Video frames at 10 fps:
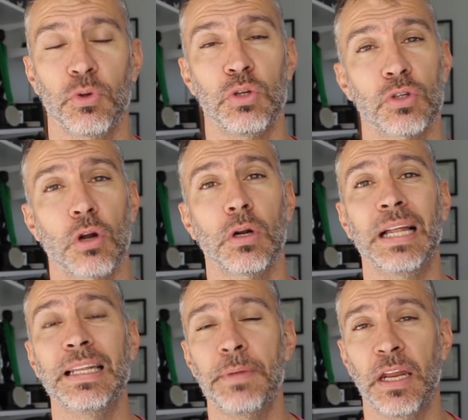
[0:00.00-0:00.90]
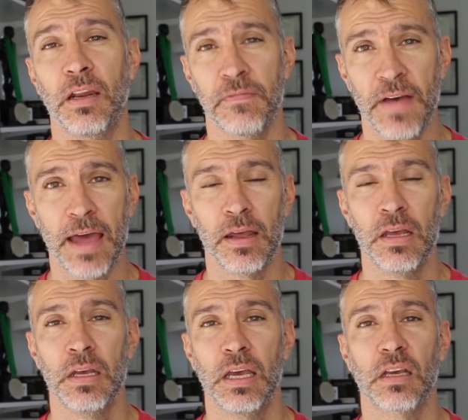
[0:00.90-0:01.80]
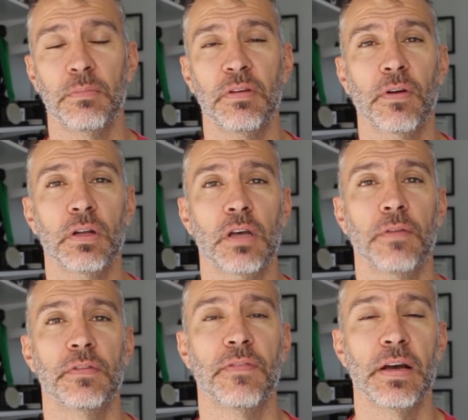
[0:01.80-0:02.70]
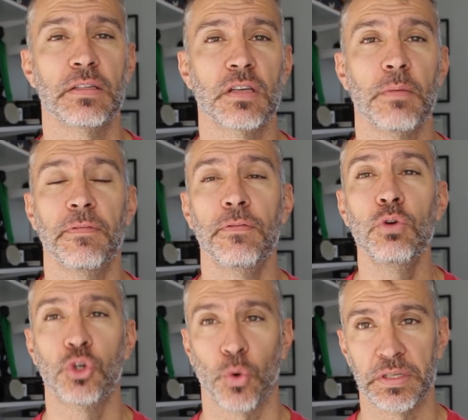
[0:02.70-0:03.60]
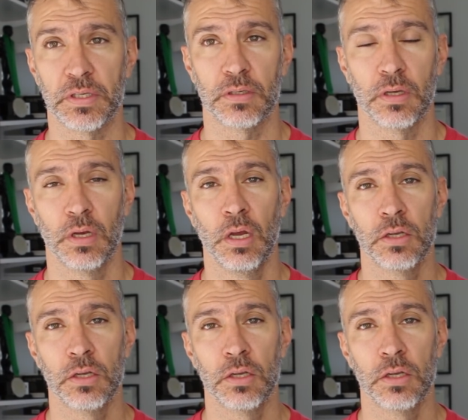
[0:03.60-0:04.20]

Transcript: When you start eliminating fat, it can be very tough to find some food choices.